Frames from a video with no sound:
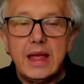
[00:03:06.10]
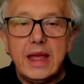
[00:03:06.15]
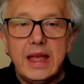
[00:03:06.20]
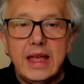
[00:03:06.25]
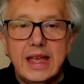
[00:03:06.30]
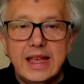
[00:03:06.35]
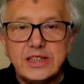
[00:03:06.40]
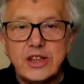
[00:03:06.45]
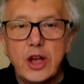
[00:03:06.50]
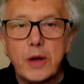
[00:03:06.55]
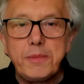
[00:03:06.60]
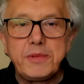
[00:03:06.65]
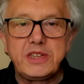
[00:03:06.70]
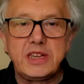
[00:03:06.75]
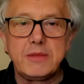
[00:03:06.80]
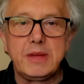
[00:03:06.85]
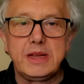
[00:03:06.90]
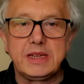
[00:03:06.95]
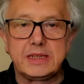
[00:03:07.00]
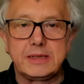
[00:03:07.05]
is
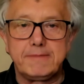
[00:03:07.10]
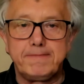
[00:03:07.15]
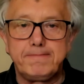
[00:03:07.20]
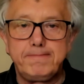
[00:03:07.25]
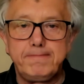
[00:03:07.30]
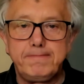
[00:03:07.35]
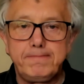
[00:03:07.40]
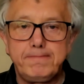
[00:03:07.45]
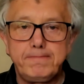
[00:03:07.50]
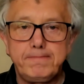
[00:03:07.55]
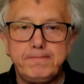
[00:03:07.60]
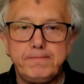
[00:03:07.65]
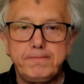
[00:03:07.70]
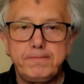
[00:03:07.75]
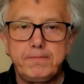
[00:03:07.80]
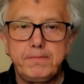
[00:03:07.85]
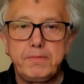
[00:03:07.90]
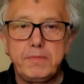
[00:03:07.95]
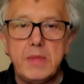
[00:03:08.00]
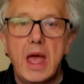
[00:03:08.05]
optimism.
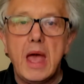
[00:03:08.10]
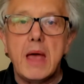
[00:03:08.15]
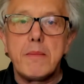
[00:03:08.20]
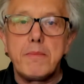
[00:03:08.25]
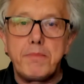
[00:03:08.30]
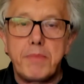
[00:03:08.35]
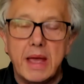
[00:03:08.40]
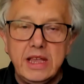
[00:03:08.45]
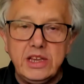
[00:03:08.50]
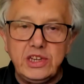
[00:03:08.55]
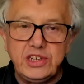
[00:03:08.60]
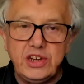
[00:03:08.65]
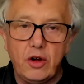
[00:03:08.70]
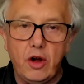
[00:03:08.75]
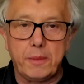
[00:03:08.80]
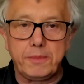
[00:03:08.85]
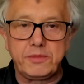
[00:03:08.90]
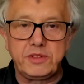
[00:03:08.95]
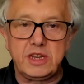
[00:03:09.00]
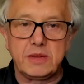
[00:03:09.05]
Base your
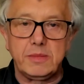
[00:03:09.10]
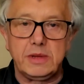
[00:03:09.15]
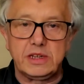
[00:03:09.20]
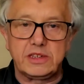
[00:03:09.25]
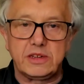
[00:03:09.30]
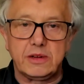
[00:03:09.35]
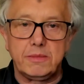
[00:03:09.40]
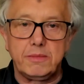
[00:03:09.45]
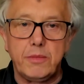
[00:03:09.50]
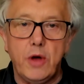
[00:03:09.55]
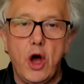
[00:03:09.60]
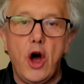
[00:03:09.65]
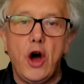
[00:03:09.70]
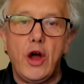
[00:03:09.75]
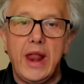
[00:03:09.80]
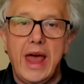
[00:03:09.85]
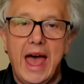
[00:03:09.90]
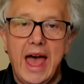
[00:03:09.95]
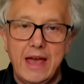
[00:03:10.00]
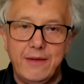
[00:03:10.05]
optimism
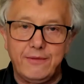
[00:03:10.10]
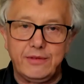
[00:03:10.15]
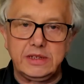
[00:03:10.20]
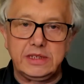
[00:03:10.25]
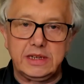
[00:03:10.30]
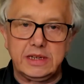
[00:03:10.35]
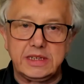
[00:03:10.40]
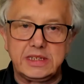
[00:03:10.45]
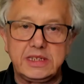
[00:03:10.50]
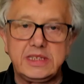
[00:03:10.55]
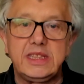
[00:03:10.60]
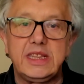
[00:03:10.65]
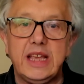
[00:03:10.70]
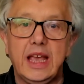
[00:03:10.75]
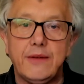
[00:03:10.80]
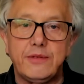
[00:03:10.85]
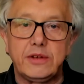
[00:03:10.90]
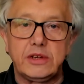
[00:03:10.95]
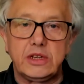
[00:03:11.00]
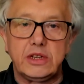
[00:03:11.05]
on evidence the
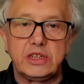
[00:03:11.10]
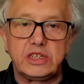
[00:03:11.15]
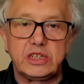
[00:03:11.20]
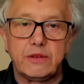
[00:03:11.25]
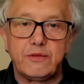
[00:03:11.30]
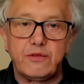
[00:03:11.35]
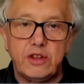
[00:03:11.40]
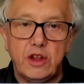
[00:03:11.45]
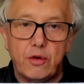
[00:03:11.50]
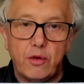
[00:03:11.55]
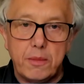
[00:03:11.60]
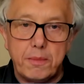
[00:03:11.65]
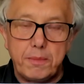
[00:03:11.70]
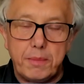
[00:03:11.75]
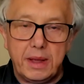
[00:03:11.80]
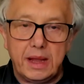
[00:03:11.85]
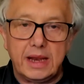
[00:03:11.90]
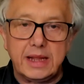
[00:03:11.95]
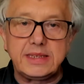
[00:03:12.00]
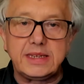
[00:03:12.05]
evidence of your
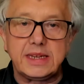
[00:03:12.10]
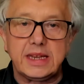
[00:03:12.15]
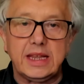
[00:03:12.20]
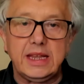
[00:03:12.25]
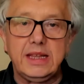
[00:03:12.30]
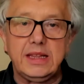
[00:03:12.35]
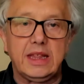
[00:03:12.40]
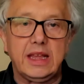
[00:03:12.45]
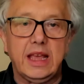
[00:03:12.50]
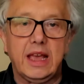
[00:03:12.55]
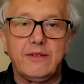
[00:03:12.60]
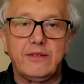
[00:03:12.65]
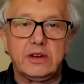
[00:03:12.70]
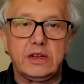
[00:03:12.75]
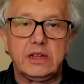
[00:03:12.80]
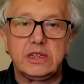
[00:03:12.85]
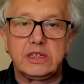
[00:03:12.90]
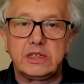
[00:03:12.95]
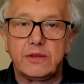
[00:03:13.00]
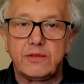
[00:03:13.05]
ability, the
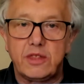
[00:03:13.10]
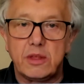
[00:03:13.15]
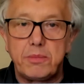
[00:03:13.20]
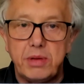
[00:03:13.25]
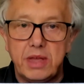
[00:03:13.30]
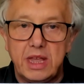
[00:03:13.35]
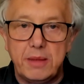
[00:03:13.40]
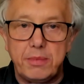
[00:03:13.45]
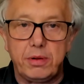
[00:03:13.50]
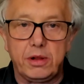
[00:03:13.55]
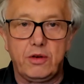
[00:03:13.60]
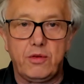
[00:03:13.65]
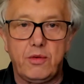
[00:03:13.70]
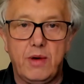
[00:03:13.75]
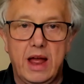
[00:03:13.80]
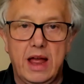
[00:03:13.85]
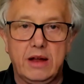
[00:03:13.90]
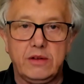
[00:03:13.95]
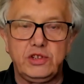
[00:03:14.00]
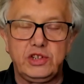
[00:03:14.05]
evidence of the people
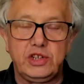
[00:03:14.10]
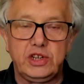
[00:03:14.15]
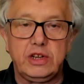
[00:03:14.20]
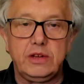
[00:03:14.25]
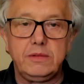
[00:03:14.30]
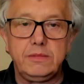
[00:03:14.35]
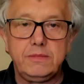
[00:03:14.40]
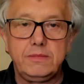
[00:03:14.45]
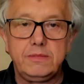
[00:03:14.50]
around you,